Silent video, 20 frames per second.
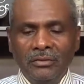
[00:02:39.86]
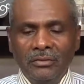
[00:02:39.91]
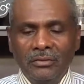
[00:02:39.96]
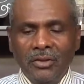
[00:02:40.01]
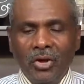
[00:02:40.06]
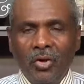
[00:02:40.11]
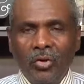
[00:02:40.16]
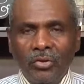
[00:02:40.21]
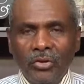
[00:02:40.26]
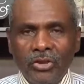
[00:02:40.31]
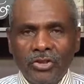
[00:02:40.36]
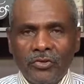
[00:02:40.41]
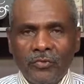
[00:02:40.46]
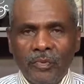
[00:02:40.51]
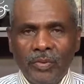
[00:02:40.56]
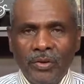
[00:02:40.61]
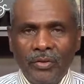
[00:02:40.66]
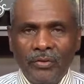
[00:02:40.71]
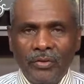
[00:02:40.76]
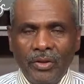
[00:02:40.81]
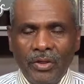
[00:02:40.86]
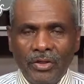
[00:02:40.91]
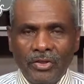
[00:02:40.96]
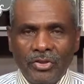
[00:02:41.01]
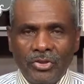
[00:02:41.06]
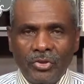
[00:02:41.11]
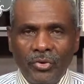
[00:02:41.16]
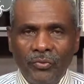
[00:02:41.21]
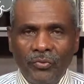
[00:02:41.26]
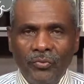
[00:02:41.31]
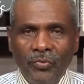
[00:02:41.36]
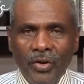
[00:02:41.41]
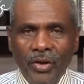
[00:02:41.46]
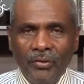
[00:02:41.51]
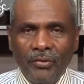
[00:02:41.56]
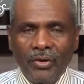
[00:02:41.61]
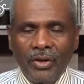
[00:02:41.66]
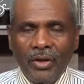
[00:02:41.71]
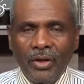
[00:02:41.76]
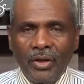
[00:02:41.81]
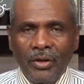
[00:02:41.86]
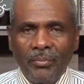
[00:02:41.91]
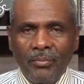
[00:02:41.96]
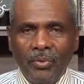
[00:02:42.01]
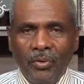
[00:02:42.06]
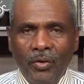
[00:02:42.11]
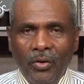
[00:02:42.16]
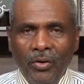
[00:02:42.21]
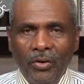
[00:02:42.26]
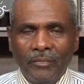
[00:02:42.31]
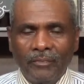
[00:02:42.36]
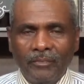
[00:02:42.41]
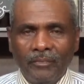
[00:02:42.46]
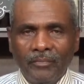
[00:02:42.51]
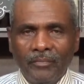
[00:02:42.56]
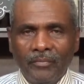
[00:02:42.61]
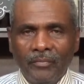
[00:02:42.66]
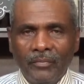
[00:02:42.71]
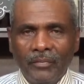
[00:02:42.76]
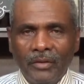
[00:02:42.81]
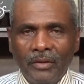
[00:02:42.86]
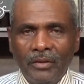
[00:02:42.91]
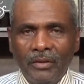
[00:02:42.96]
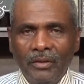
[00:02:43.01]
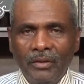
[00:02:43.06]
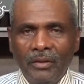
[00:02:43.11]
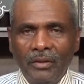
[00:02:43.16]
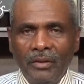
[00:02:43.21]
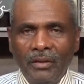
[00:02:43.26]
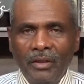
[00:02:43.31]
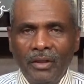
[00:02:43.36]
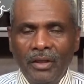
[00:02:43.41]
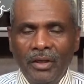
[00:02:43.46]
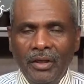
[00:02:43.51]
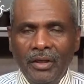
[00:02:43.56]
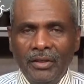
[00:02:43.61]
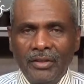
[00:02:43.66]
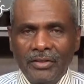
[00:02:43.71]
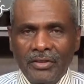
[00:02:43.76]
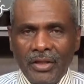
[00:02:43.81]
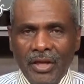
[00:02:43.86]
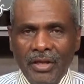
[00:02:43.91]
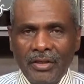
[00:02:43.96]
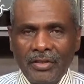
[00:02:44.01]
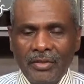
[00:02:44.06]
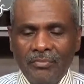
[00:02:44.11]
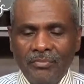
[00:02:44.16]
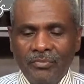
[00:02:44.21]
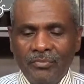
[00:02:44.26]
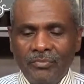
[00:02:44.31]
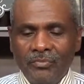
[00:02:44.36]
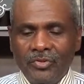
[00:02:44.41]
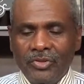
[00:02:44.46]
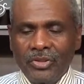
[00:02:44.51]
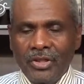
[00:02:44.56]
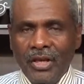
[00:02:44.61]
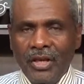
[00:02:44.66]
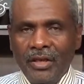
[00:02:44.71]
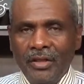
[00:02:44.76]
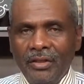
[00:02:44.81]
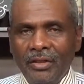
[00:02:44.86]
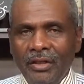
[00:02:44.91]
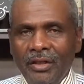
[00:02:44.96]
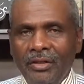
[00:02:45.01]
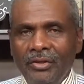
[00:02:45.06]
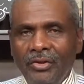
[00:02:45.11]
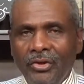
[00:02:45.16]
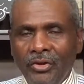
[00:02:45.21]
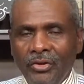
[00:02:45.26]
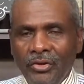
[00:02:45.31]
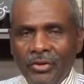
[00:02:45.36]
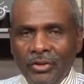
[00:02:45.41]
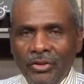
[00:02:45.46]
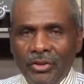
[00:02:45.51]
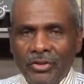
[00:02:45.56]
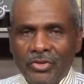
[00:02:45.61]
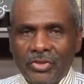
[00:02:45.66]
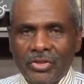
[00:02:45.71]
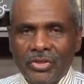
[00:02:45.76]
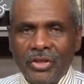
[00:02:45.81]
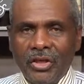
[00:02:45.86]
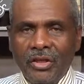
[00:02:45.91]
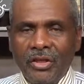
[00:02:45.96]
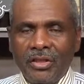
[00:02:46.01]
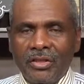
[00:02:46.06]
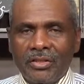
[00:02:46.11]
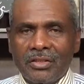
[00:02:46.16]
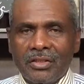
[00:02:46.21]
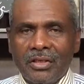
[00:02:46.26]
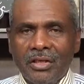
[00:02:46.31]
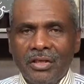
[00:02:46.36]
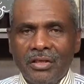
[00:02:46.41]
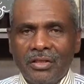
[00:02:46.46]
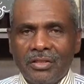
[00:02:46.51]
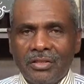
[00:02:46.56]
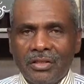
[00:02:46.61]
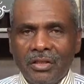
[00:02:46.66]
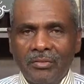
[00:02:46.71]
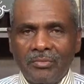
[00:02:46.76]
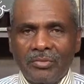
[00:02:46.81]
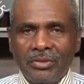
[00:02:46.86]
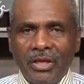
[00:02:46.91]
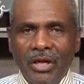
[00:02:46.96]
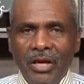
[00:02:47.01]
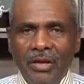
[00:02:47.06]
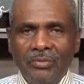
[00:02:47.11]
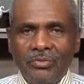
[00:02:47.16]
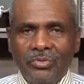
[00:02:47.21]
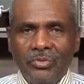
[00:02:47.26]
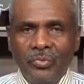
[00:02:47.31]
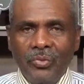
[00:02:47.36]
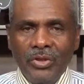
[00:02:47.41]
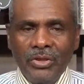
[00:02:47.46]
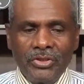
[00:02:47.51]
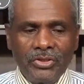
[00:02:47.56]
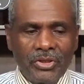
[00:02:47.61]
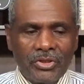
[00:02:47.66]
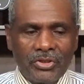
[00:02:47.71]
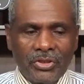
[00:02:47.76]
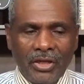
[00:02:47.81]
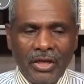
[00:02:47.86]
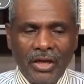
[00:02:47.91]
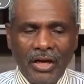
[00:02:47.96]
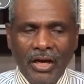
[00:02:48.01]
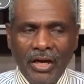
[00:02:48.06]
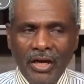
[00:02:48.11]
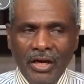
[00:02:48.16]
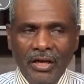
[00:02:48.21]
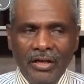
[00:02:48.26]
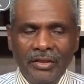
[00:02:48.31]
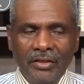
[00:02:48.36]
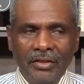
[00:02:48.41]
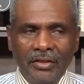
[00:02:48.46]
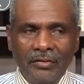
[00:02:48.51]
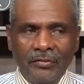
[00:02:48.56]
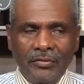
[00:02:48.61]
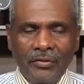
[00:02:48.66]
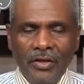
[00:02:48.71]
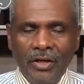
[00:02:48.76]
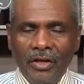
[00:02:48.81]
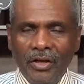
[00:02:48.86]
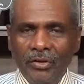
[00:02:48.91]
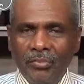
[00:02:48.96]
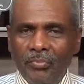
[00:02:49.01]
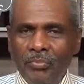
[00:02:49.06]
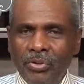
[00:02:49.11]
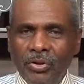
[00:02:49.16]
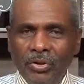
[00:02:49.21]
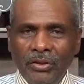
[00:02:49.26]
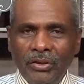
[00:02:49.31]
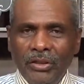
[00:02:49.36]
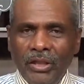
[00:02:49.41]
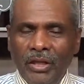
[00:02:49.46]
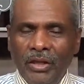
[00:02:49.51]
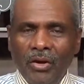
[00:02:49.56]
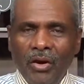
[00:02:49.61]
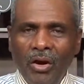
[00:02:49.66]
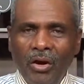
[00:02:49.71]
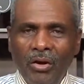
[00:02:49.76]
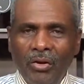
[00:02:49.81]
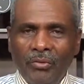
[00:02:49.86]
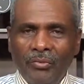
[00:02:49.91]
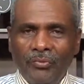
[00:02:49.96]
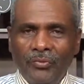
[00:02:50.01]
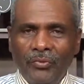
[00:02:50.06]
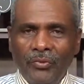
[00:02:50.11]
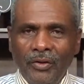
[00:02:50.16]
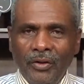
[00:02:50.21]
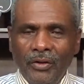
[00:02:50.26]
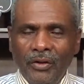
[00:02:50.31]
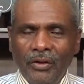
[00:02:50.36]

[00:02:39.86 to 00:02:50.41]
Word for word: the Holy Spirit is so very important. And as I said in earlier studies, sometimes we just kind of put that off